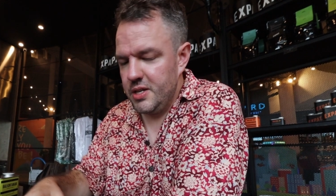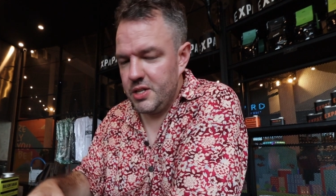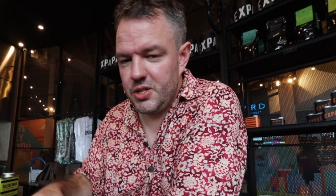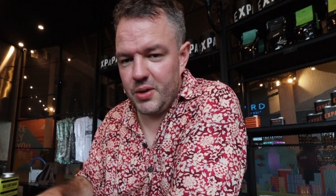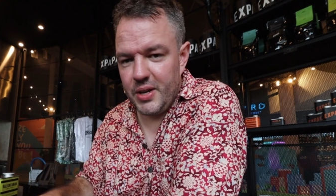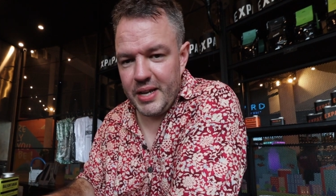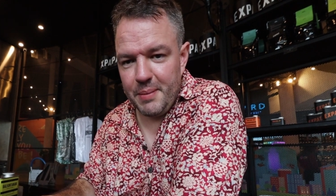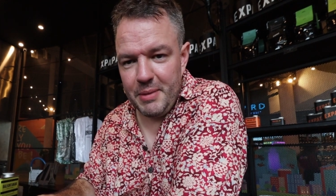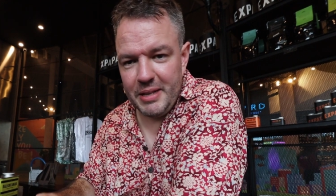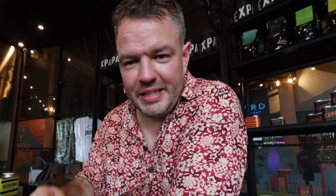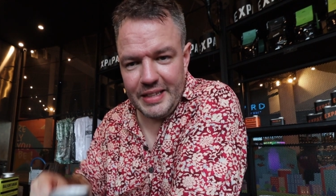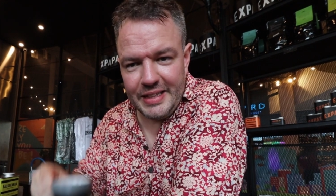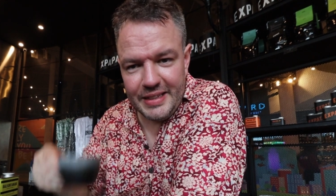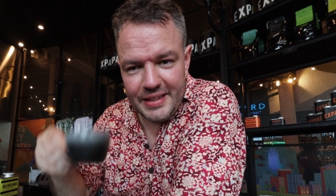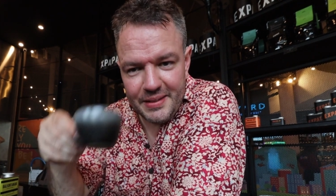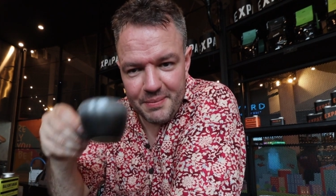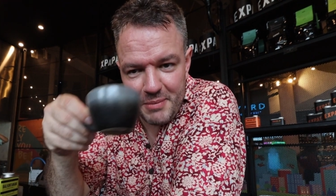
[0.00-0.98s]
So I got my
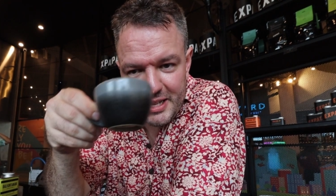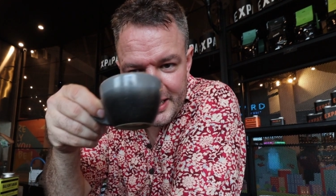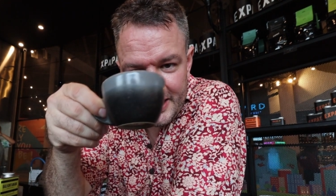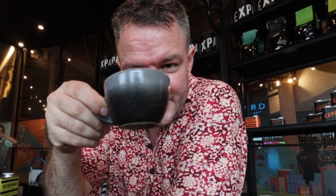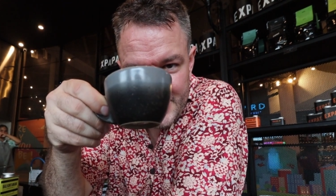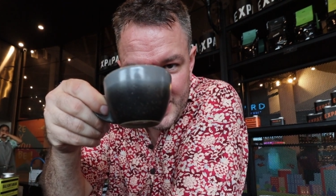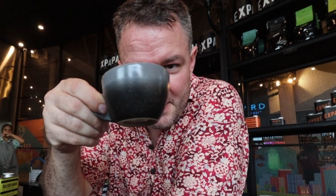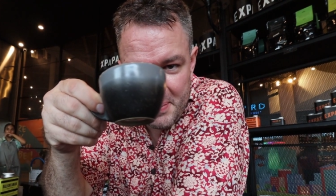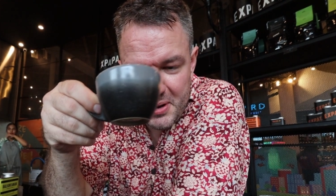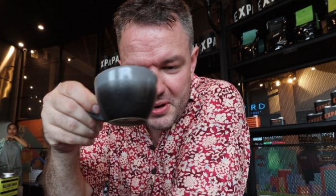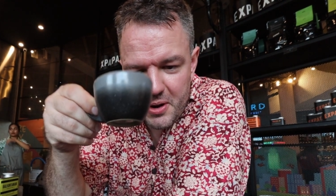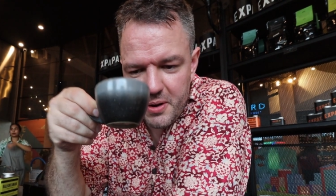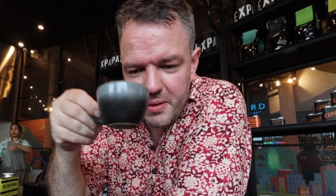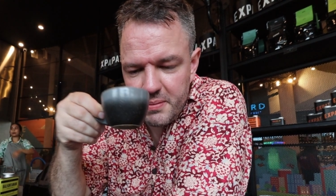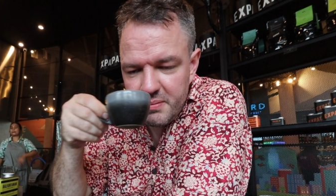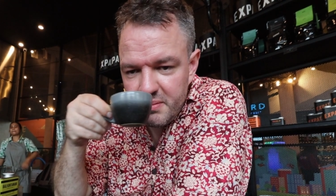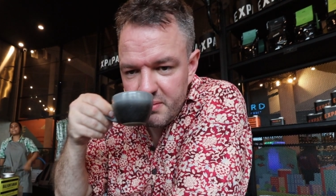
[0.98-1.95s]
little cup here.